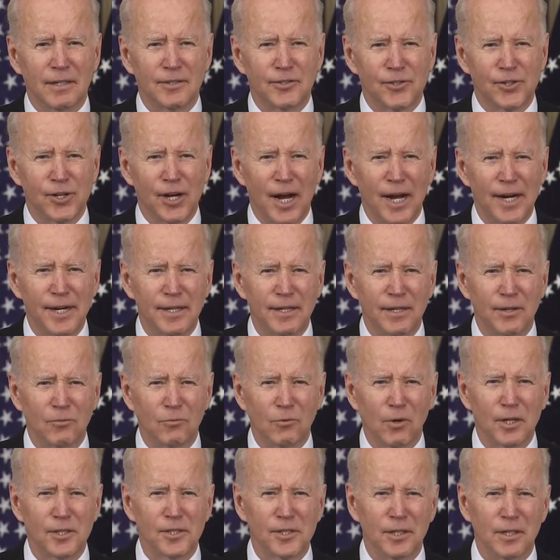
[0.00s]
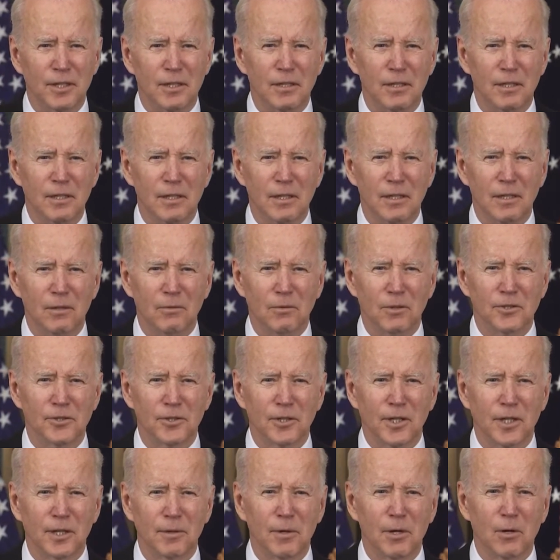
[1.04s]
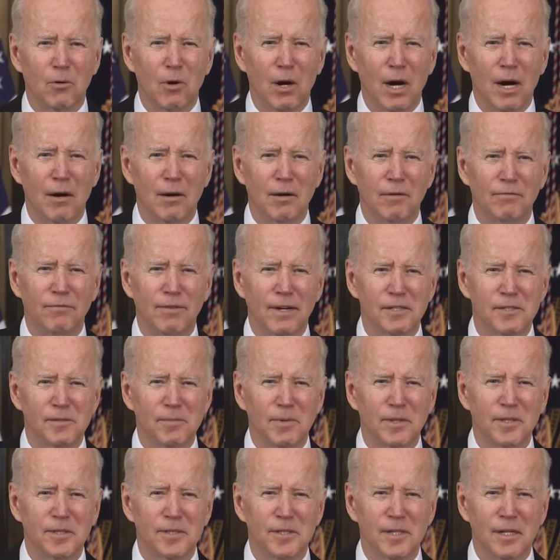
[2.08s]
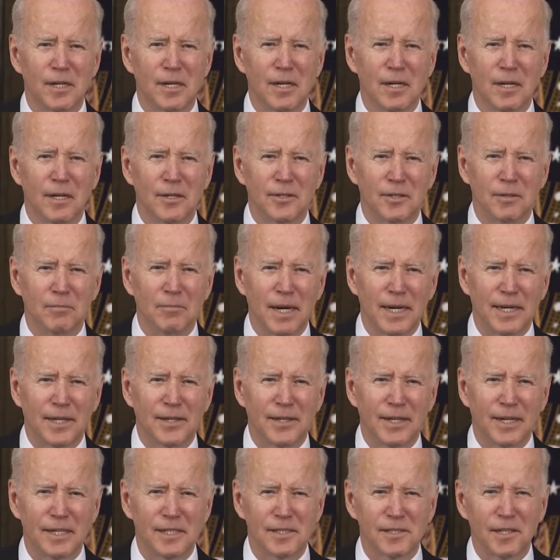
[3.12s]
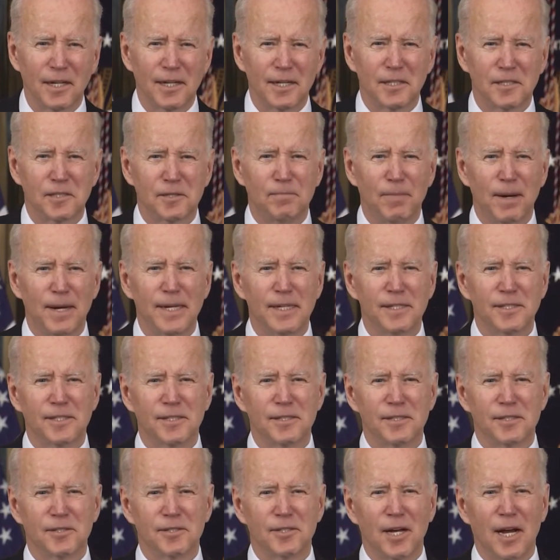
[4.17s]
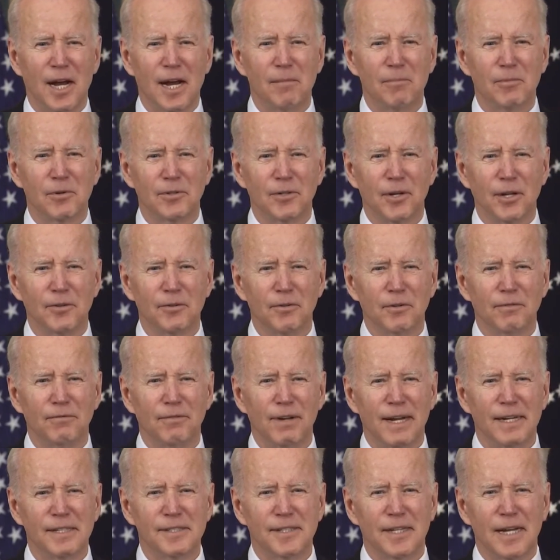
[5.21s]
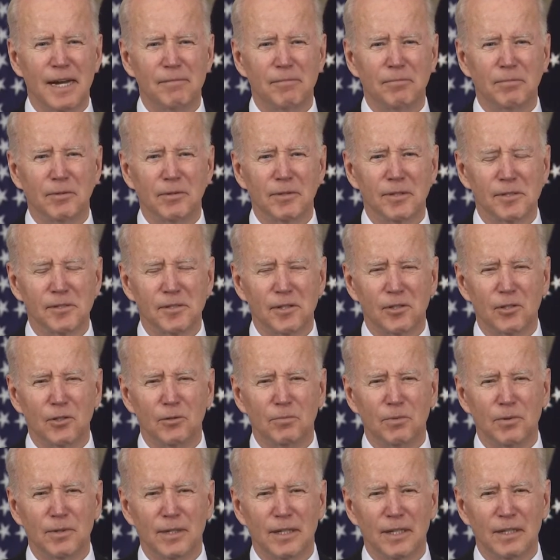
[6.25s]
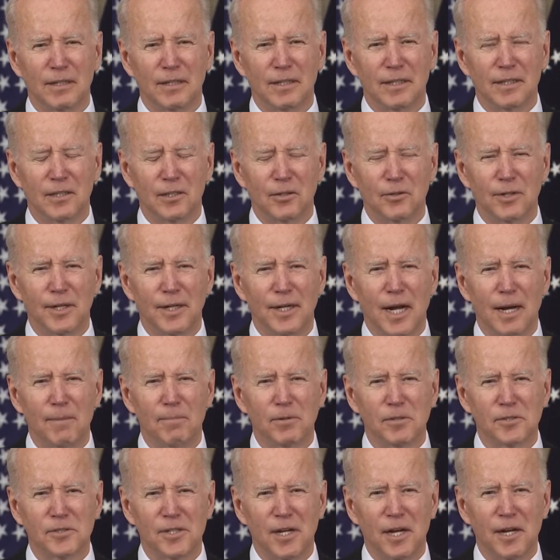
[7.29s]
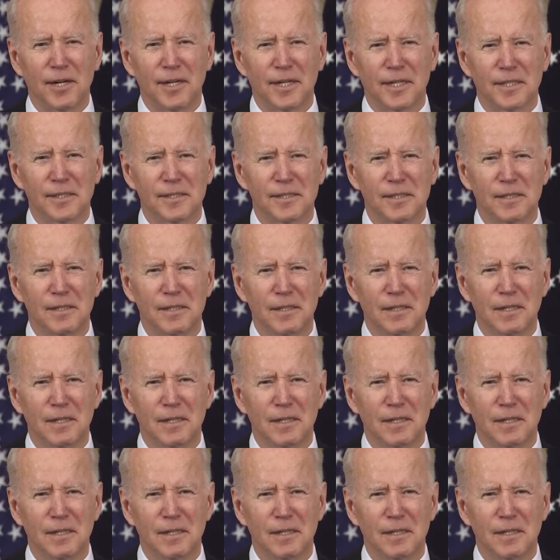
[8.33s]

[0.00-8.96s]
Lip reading: China and Russia, which are going to require investments to make things like space and cyber and other advanced capabilities, including hypersonics.